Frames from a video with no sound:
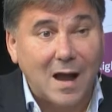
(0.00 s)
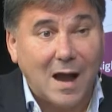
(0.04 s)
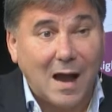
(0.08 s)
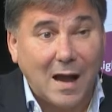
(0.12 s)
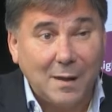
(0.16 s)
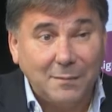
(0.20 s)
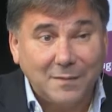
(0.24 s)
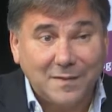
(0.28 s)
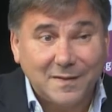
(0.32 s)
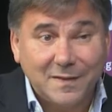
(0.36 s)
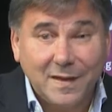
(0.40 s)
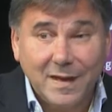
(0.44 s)

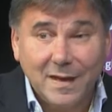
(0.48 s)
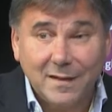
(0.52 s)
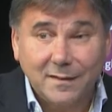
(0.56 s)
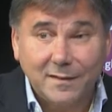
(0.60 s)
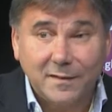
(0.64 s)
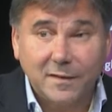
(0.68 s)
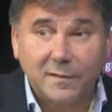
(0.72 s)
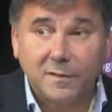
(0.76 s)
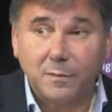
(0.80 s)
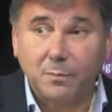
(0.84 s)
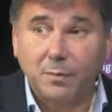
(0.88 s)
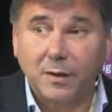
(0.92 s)
I'm saying
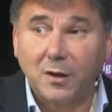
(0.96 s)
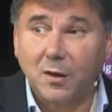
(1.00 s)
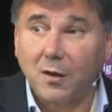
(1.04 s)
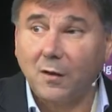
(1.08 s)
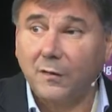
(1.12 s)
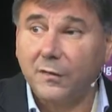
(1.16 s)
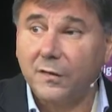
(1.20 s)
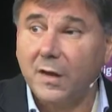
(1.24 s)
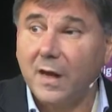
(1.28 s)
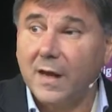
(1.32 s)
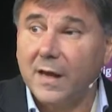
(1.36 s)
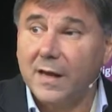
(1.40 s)
this
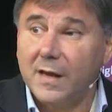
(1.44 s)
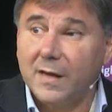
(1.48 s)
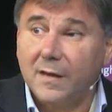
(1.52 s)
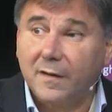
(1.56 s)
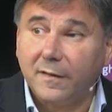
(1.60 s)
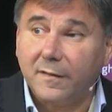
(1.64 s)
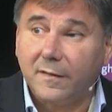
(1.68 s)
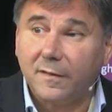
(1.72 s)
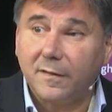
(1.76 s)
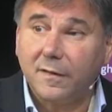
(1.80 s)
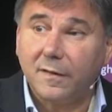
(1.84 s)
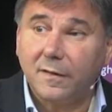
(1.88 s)
because in a
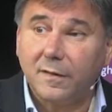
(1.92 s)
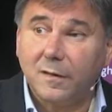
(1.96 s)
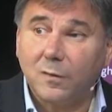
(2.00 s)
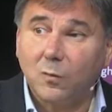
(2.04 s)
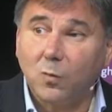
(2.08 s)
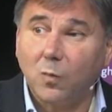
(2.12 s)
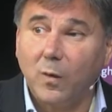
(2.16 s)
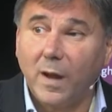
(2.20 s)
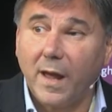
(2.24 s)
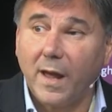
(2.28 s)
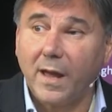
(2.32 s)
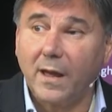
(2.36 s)

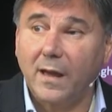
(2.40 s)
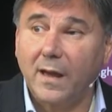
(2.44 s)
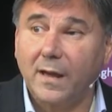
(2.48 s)
certain way,